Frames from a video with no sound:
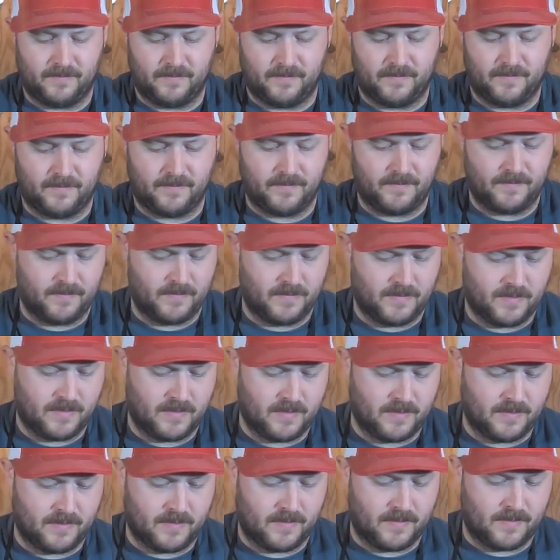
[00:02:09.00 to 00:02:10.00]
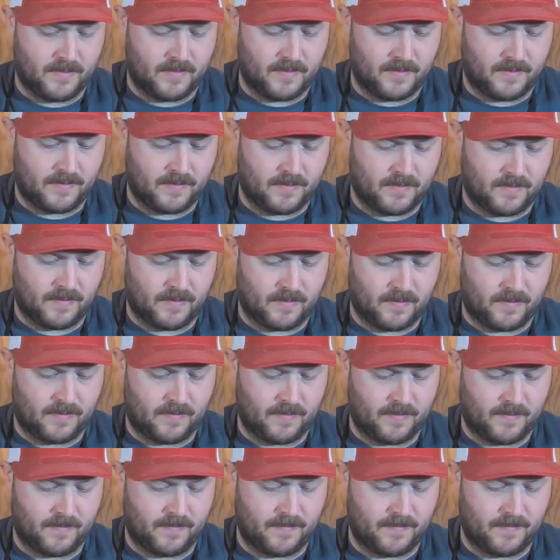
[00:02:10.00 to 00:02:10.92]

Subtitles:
Nothing is said.